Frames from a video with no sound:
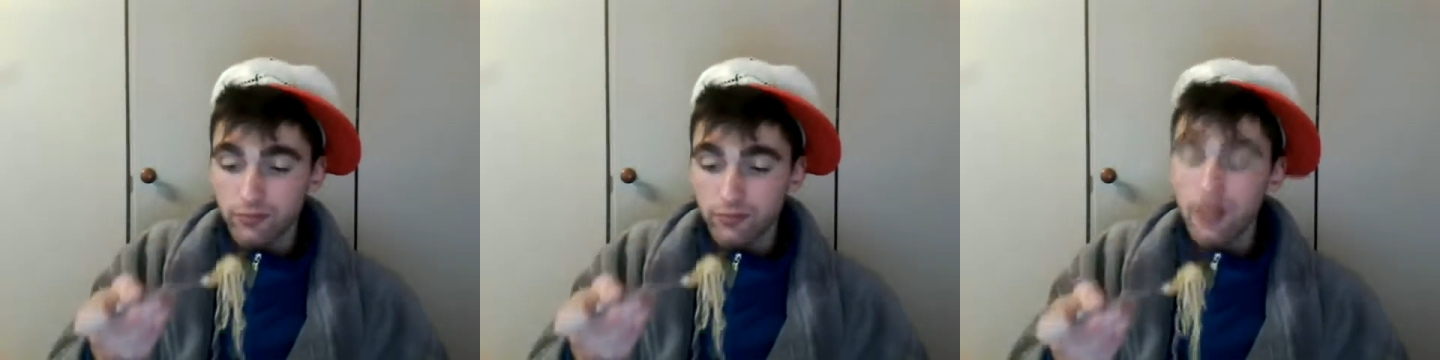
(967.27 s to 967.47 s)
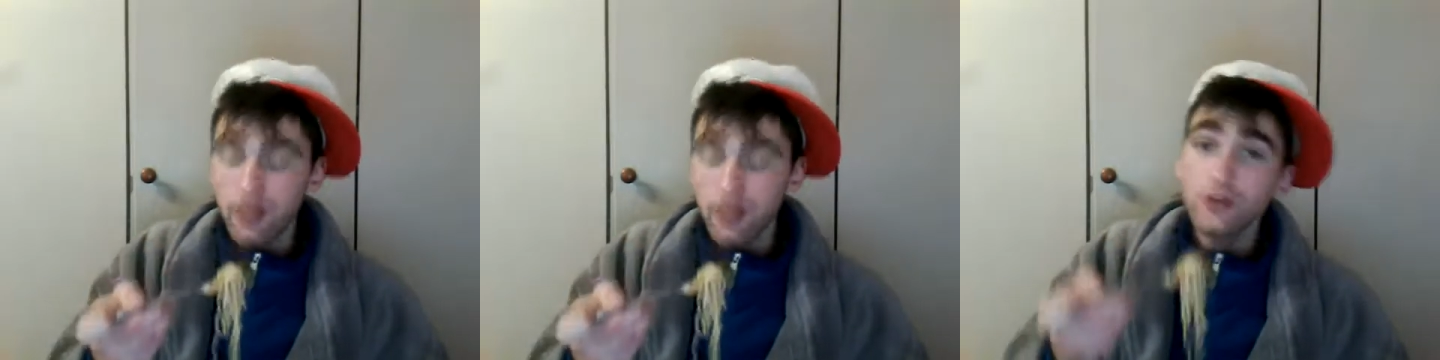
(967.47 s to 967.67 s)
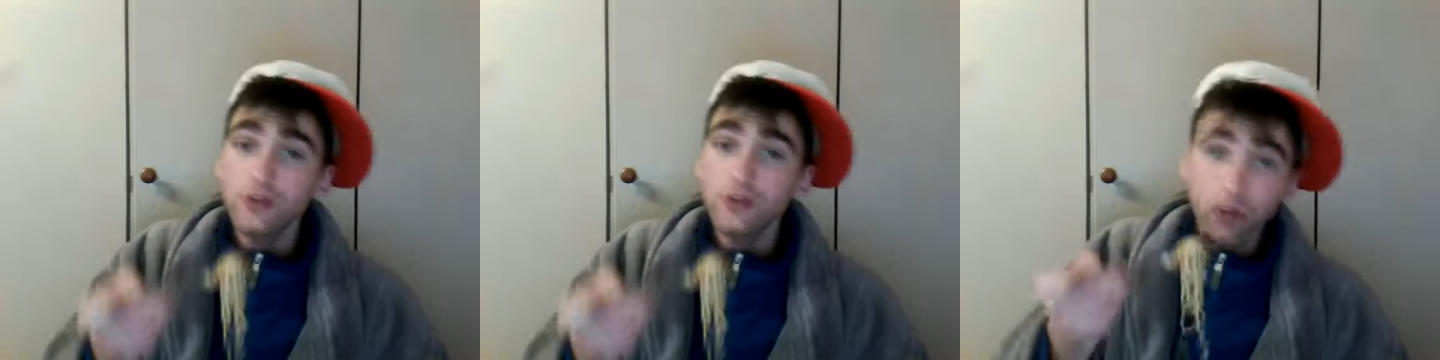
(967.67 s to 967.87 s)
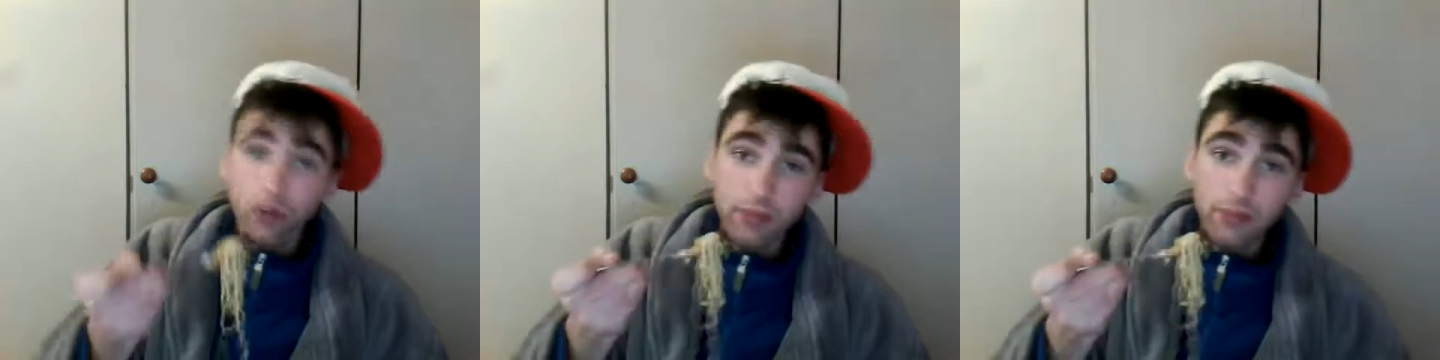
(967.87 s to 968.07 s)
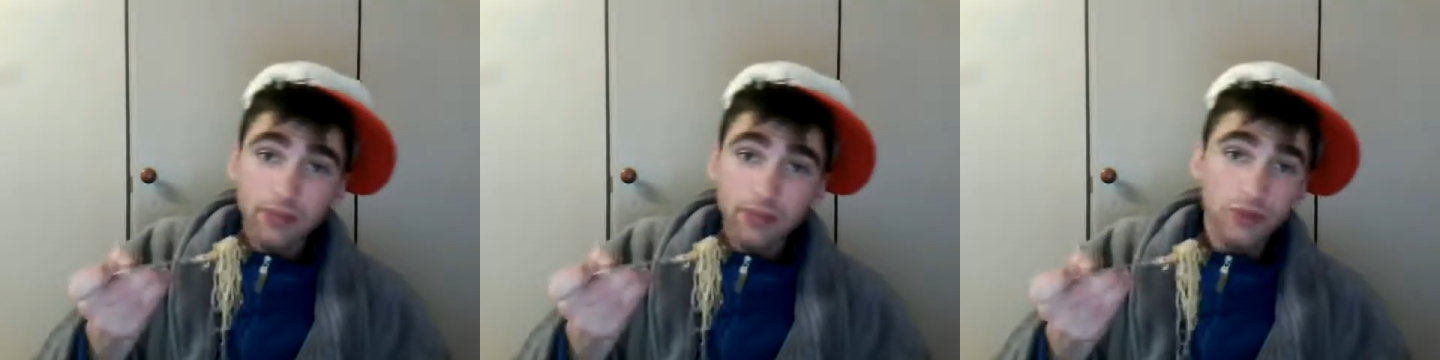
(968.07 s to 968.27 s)
and if you're not,
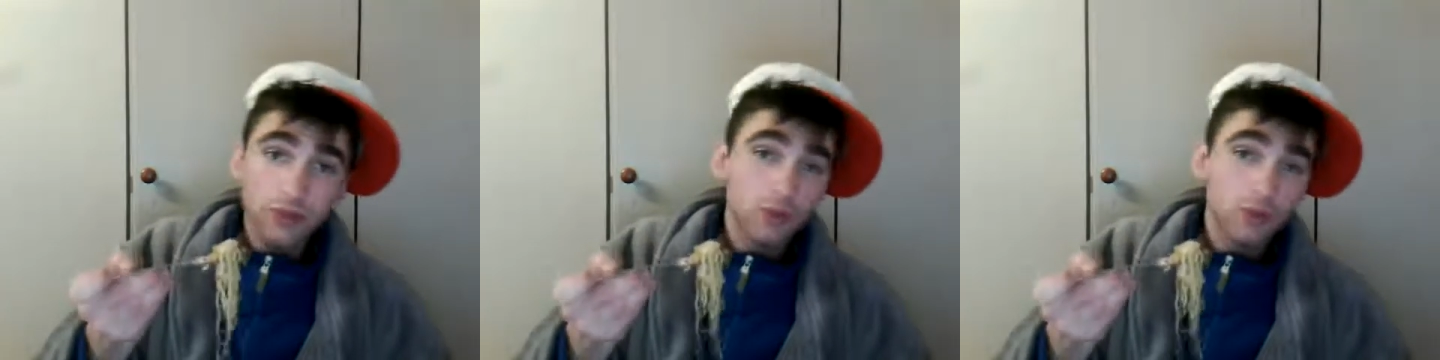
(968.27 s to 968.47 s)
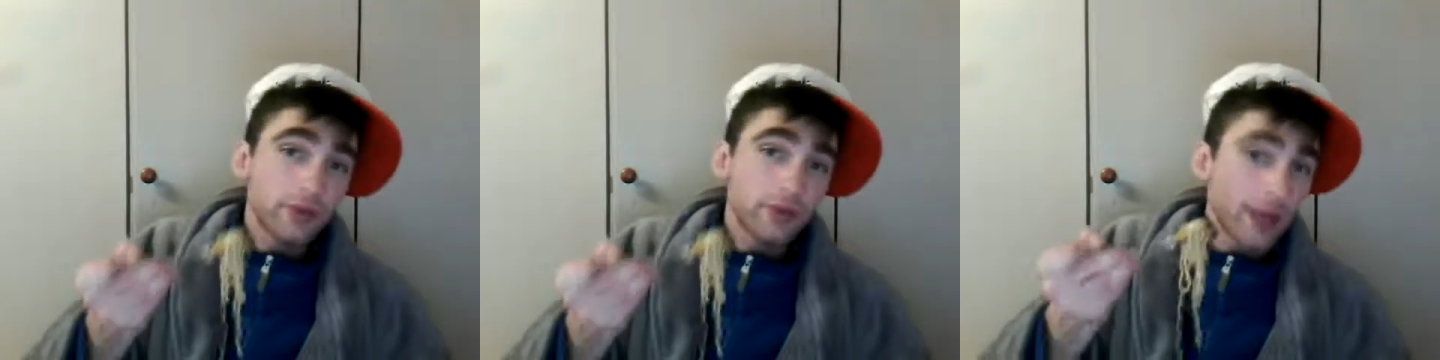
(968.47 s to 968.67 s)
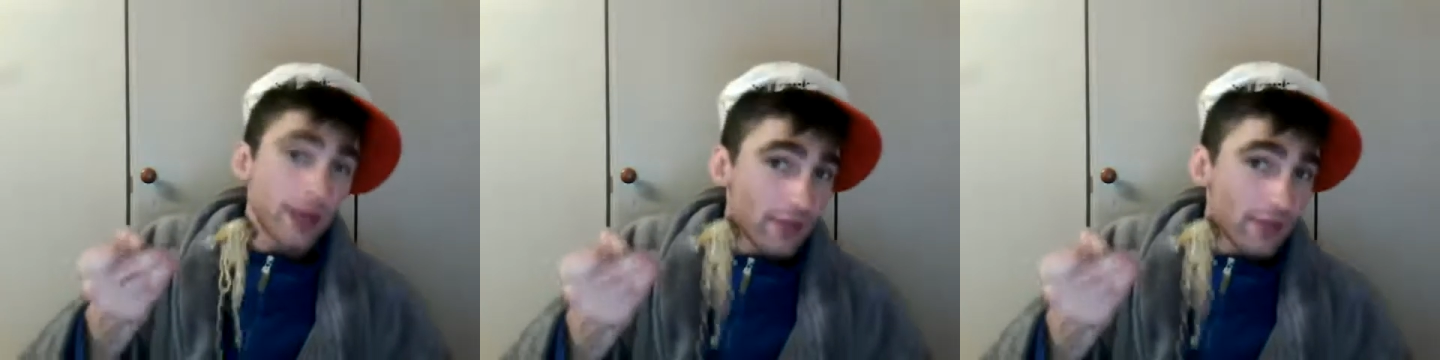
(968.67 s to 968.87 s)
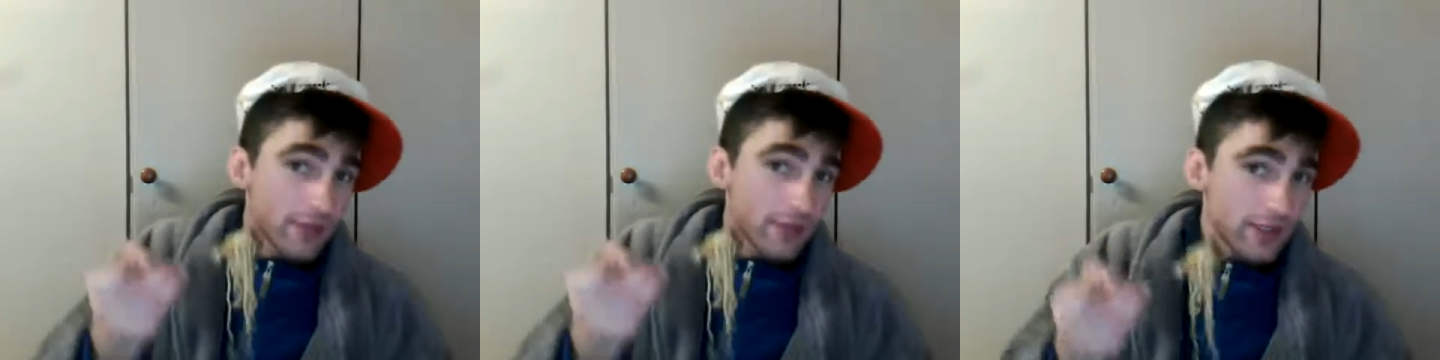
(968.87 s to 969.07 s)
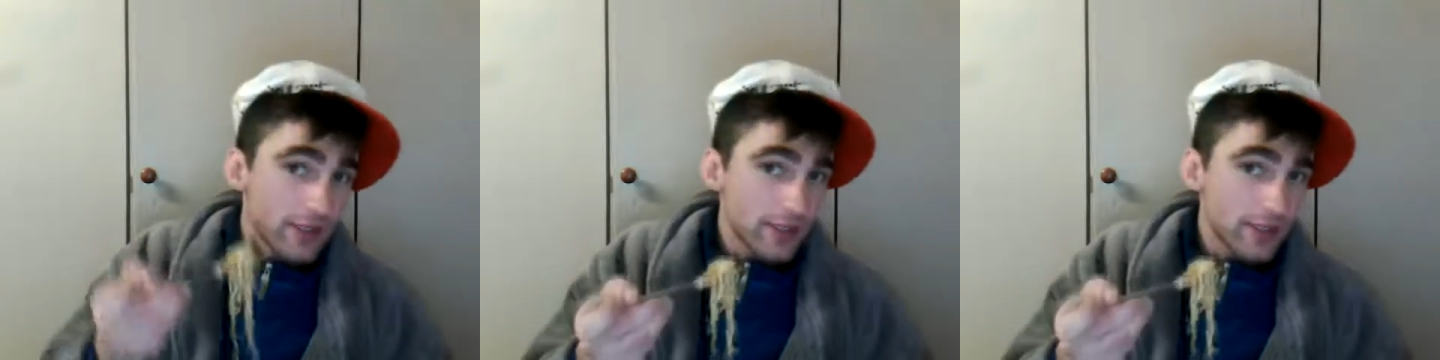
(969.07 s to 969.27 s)
maybe you'll become
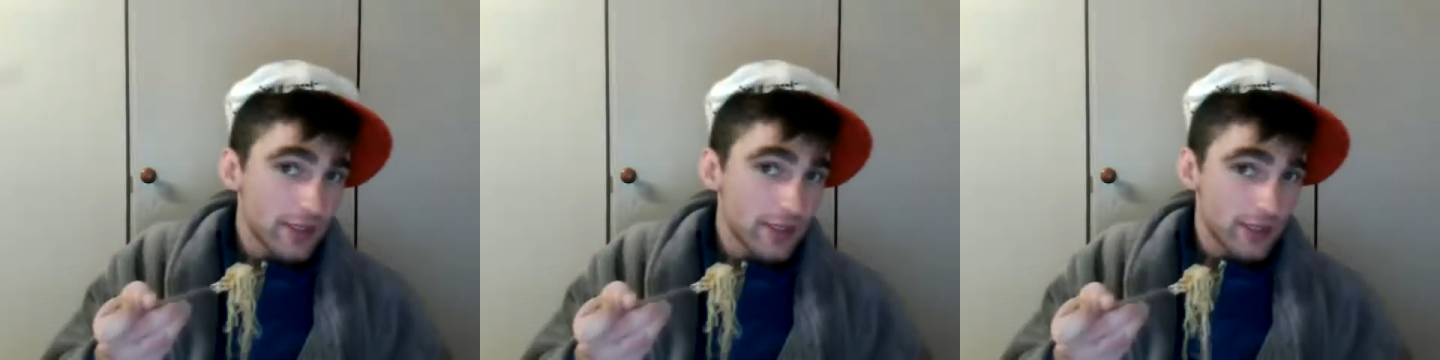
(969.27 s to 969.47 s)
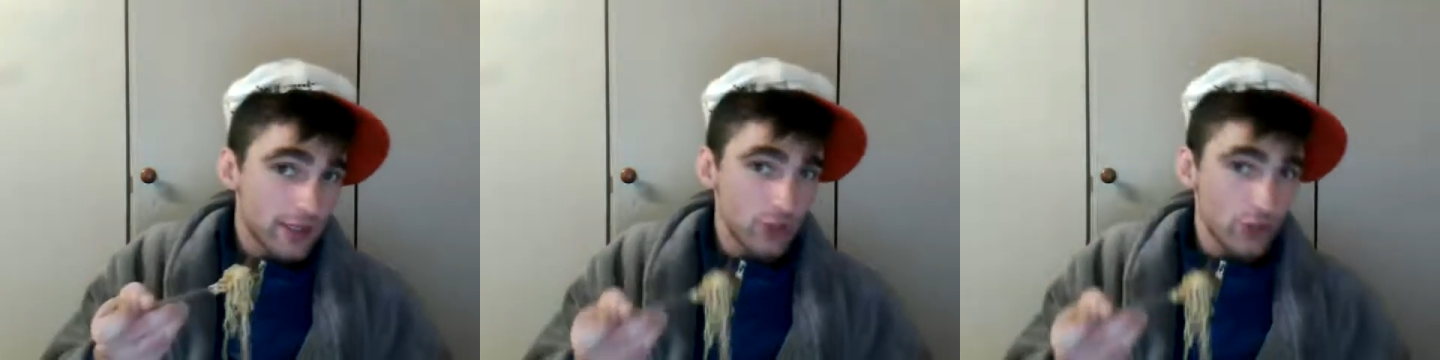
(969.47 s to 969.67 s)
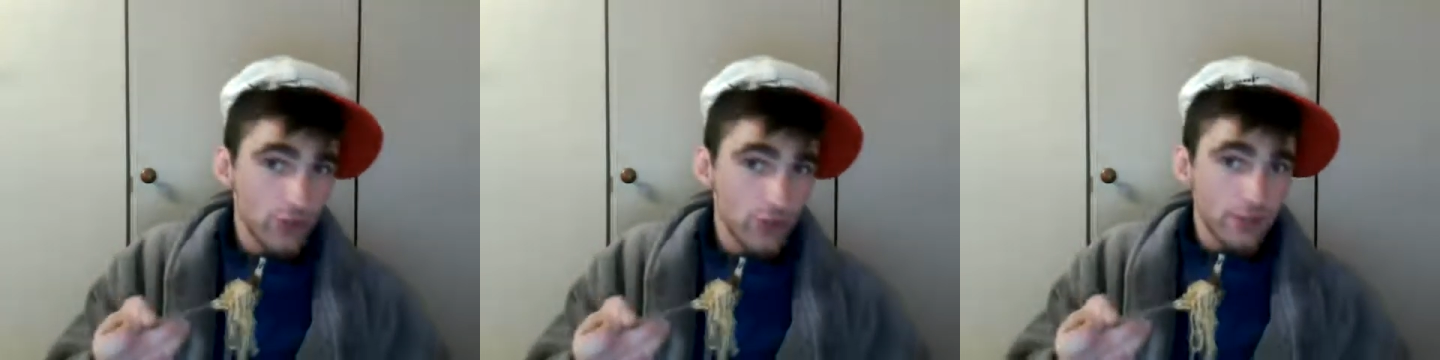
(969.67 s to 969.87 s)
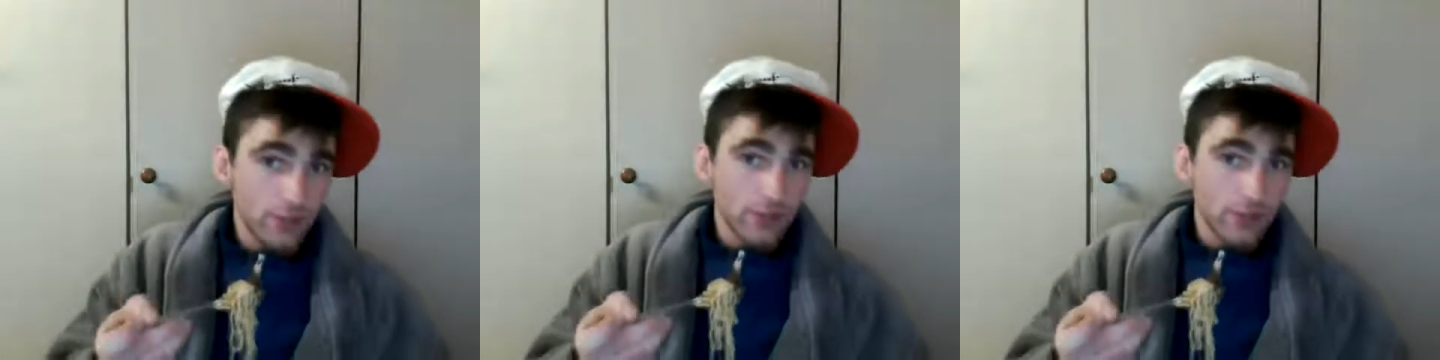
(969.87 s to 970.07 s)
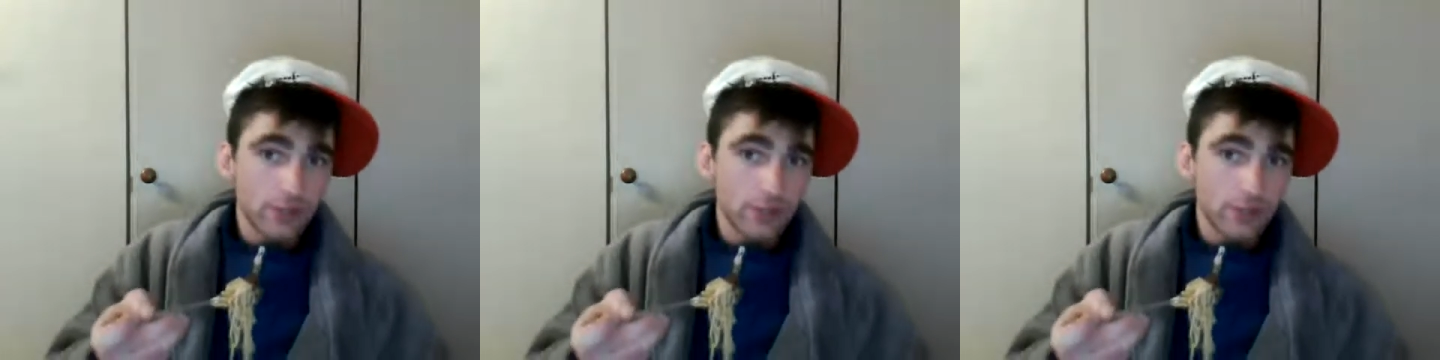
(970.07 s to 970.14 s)
into it